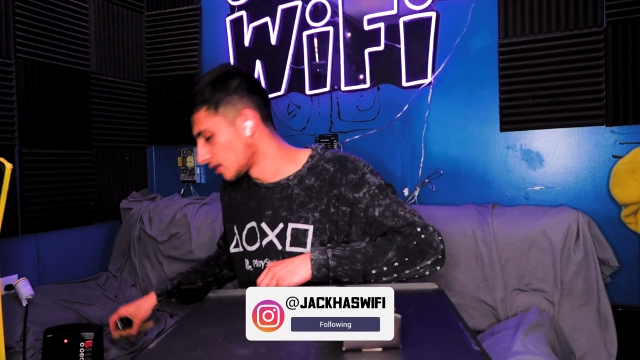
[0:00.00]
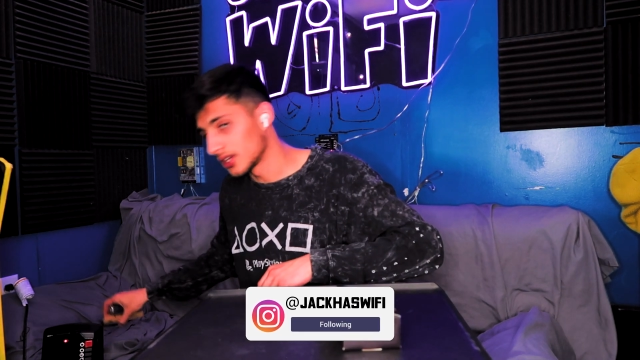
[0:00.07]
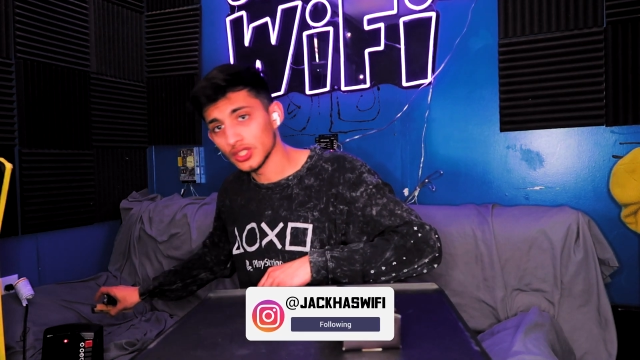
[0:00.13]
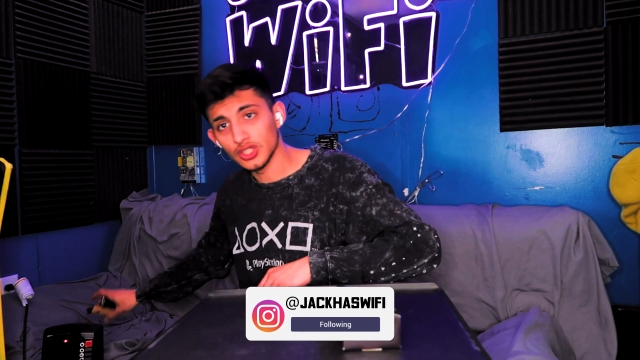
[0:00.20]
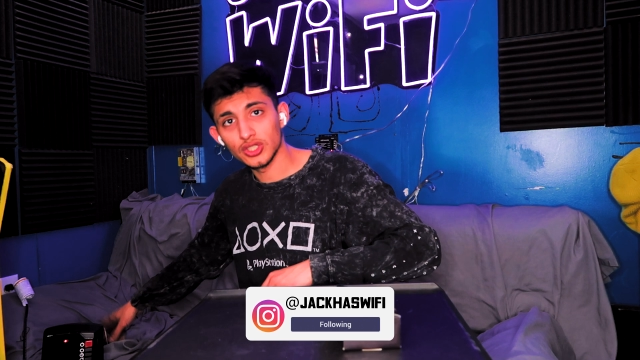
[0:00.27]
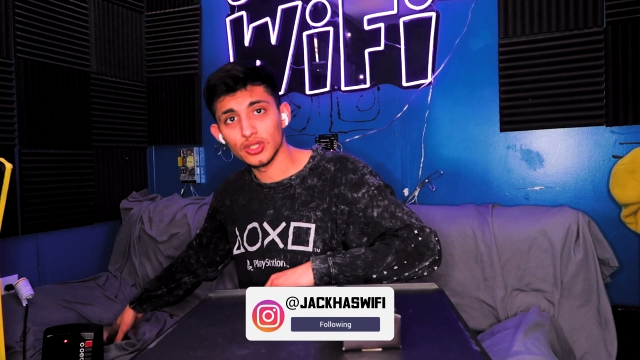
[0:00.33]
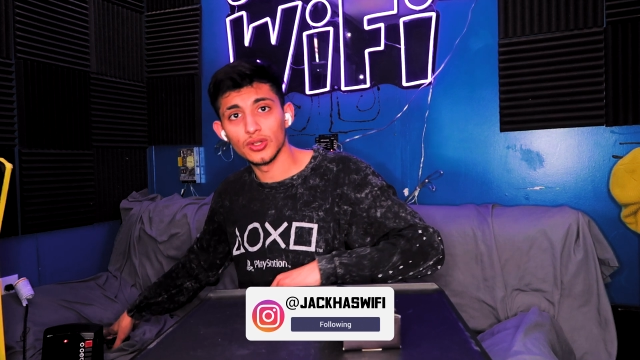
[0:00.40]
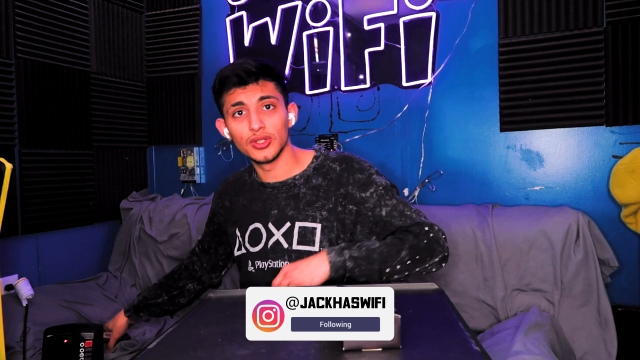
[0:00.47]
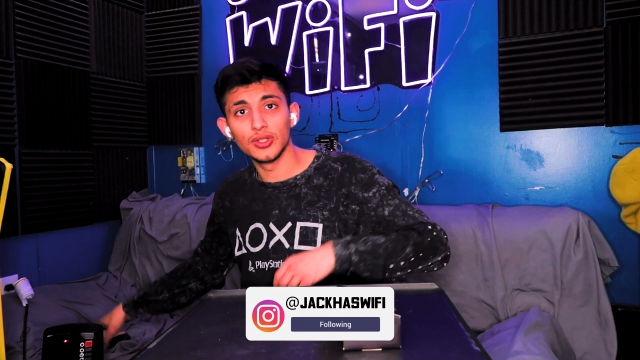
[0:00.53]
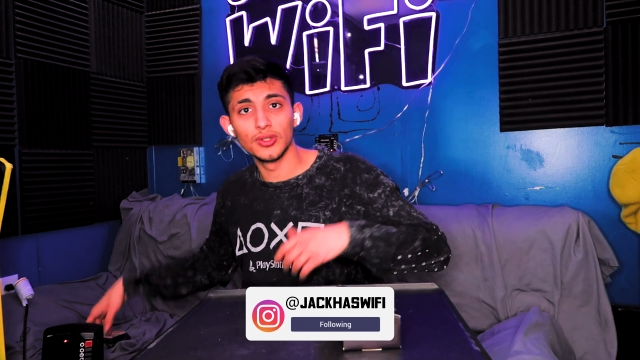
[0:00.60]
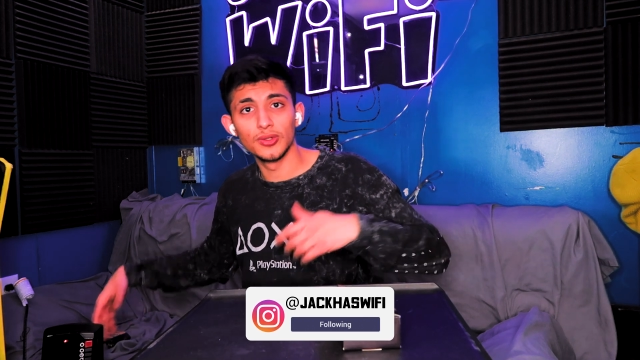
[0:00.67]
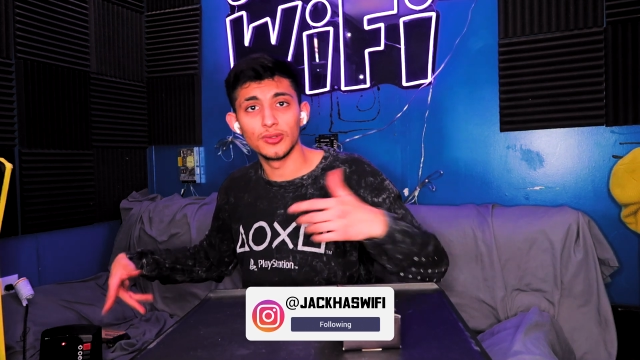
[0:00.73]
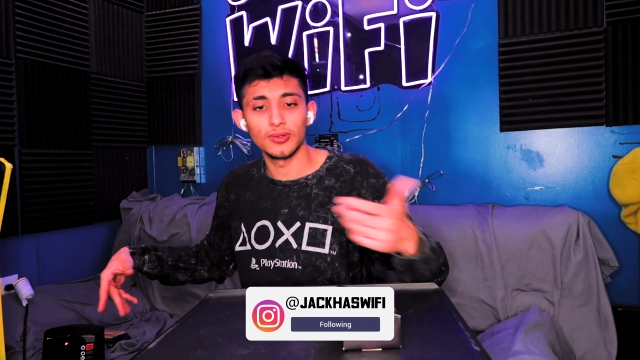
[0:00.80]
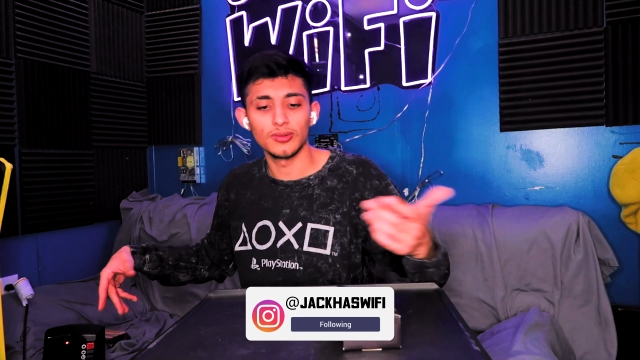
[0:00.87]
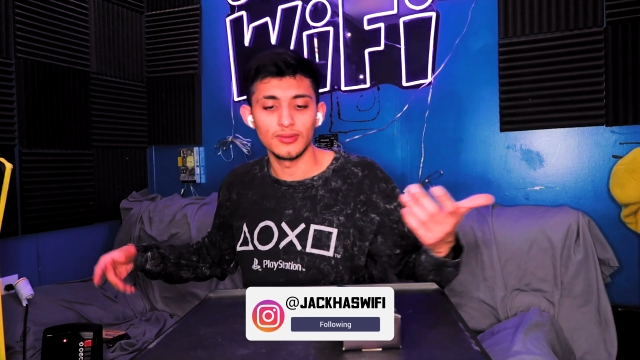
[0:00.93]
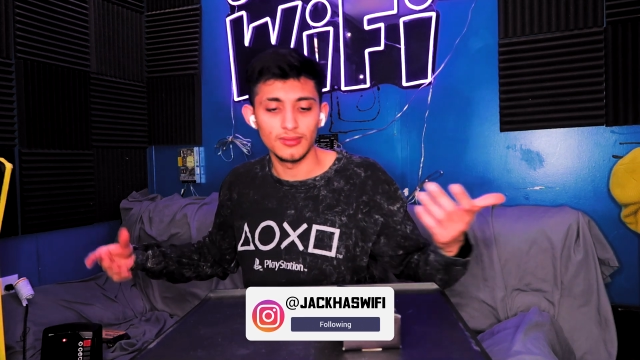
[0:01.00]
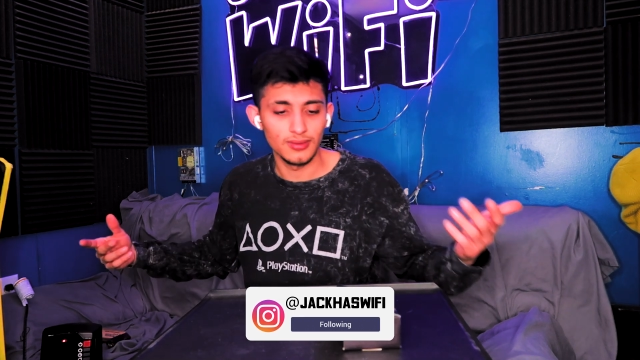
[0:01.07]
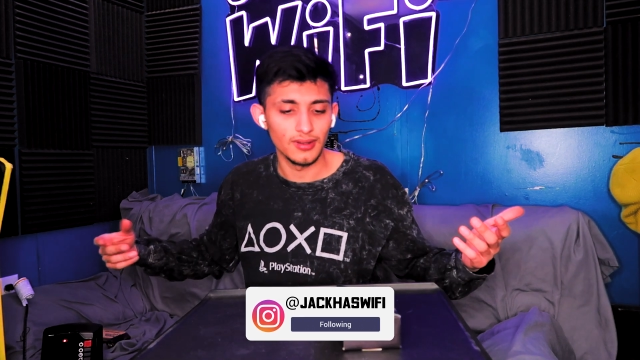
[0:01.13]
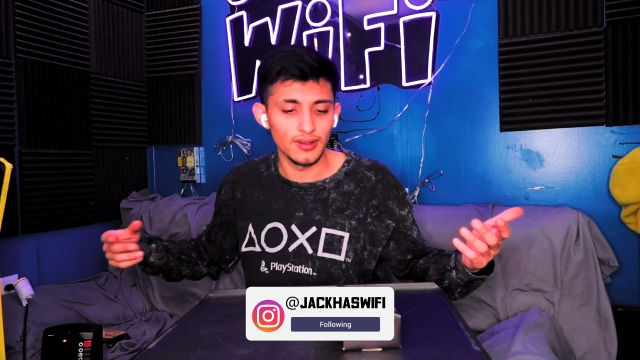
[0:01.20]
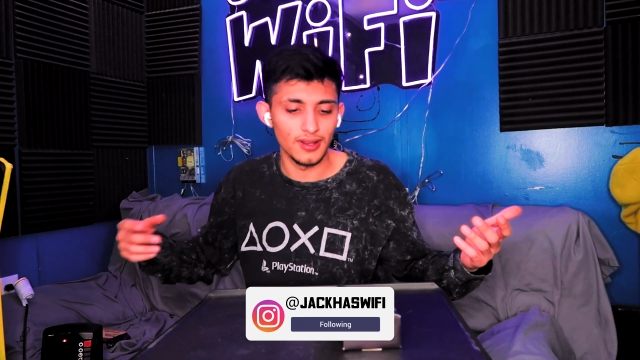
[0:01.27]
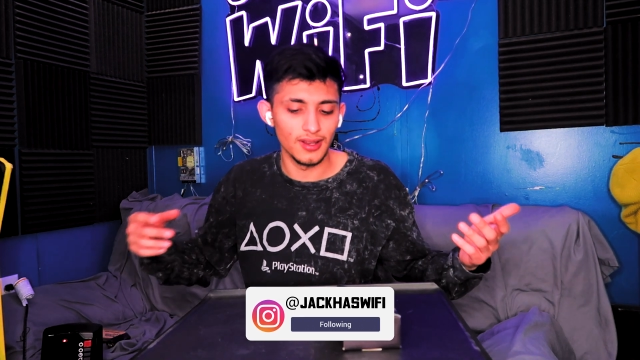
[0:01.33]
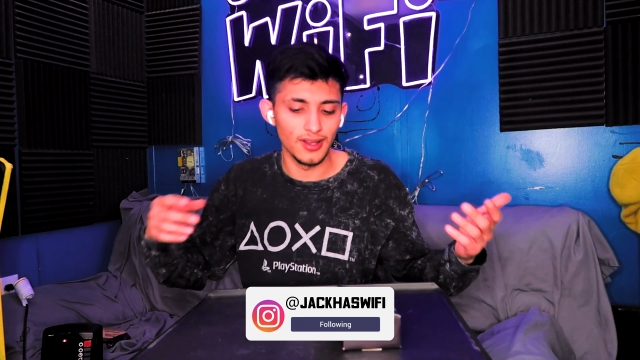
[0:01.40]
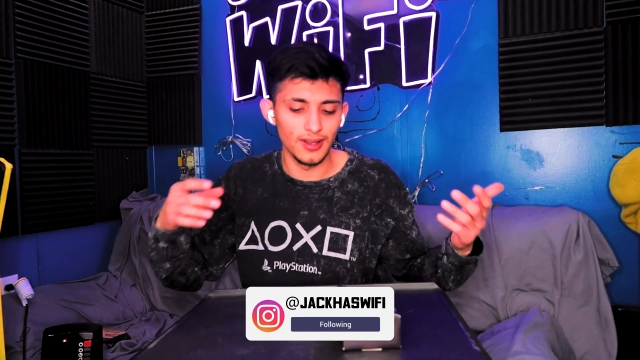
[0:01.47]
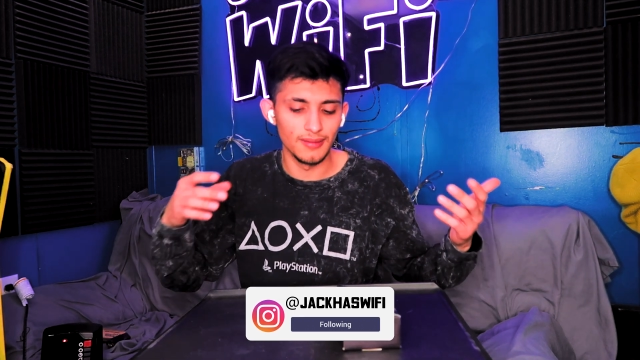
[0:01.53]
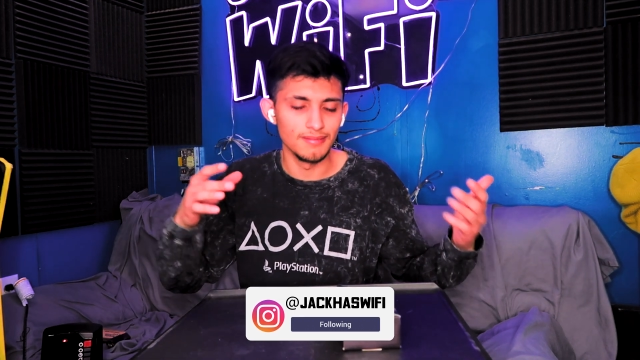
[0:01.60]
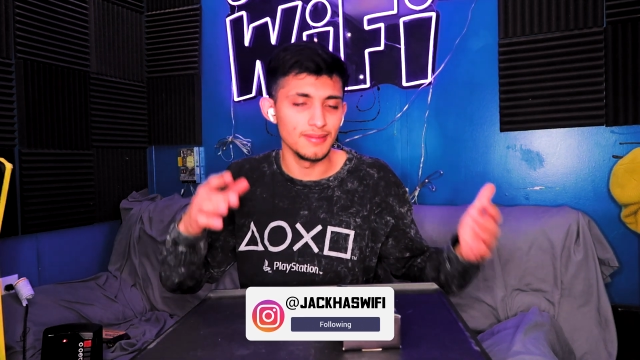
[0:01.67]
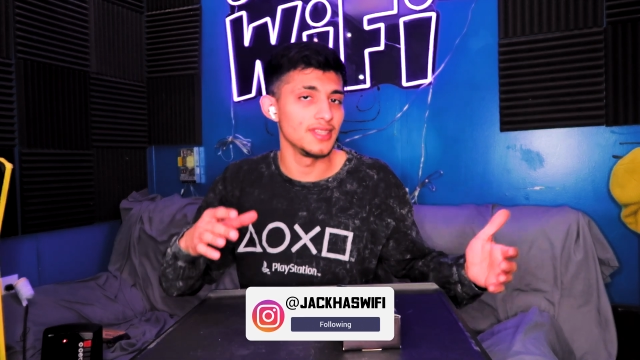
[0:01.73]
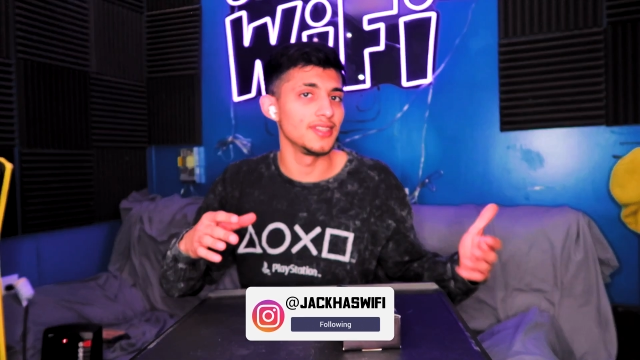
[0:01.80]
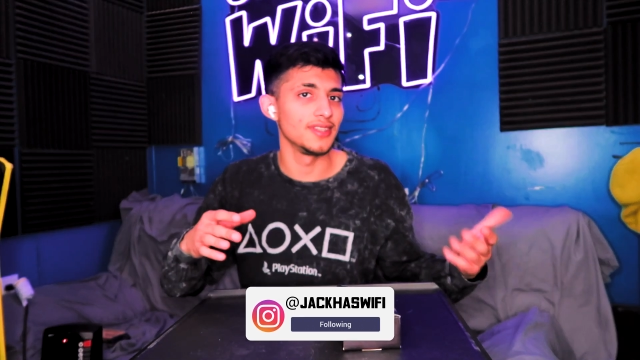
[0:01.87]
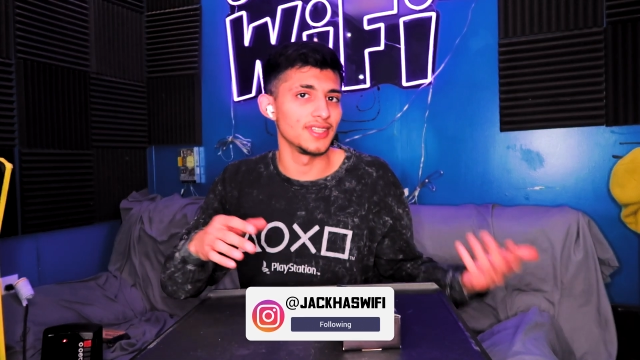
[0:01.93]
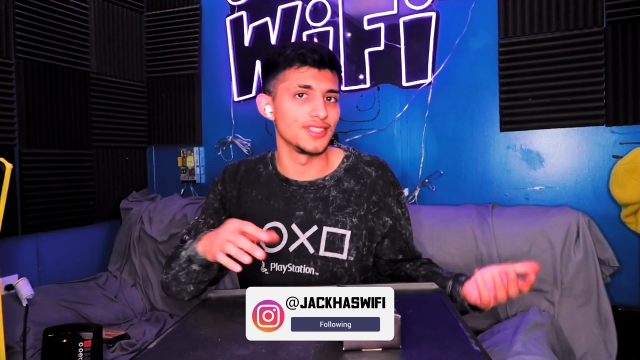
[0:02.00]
gonna show you me